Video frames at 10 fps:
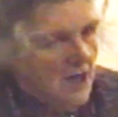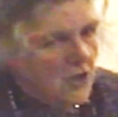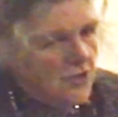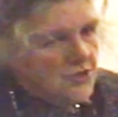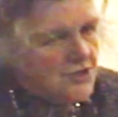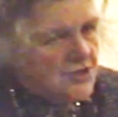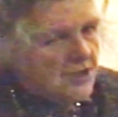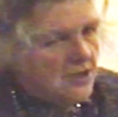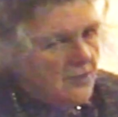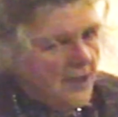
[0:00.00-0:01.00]
are going to
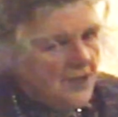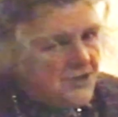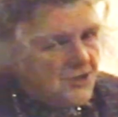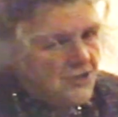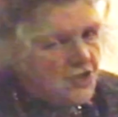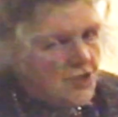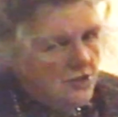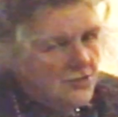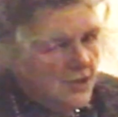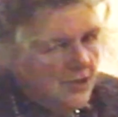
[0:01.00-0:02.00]
think about it
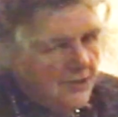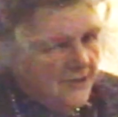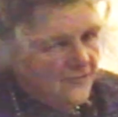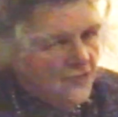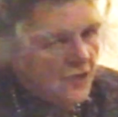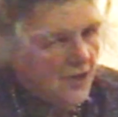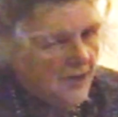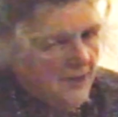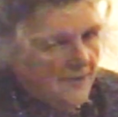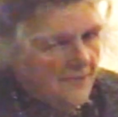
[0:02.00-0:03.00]
totally
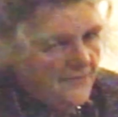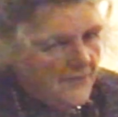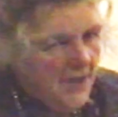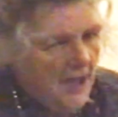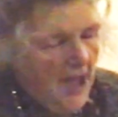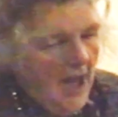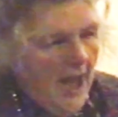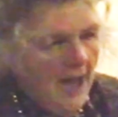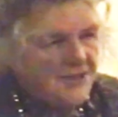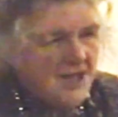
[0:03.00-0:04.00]
differently
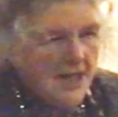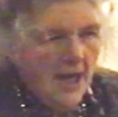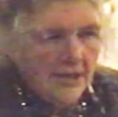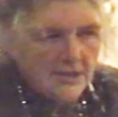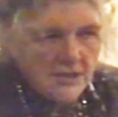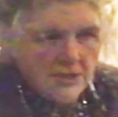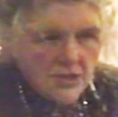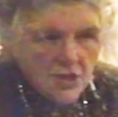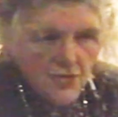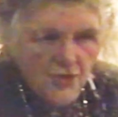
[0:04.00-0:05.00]
and enact
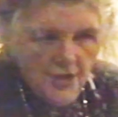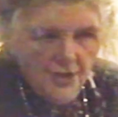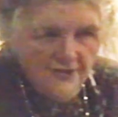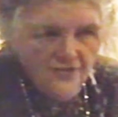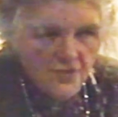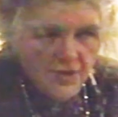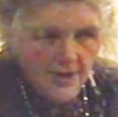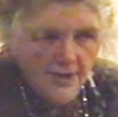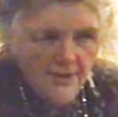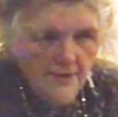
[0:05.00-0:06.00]
it totally
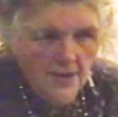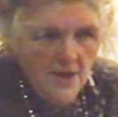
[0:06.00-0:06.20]
differently